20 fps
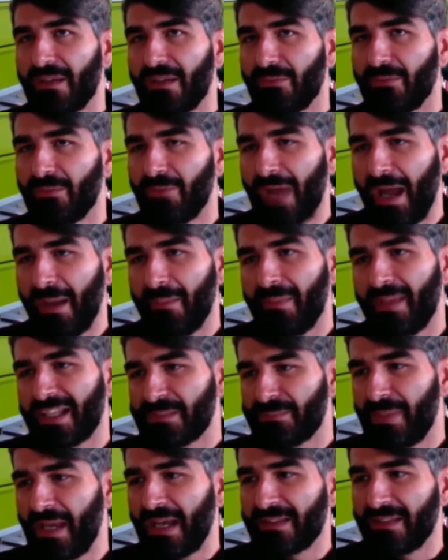I'm
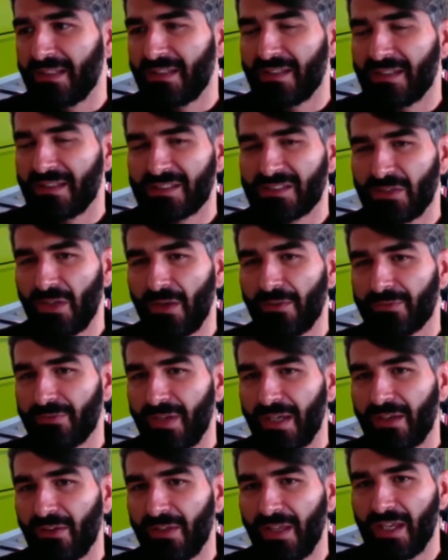expecting a soft
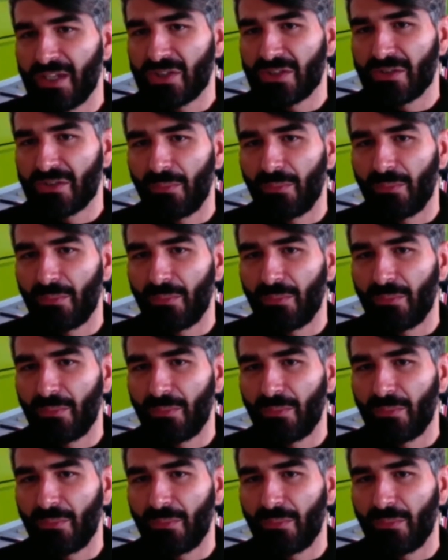regulation,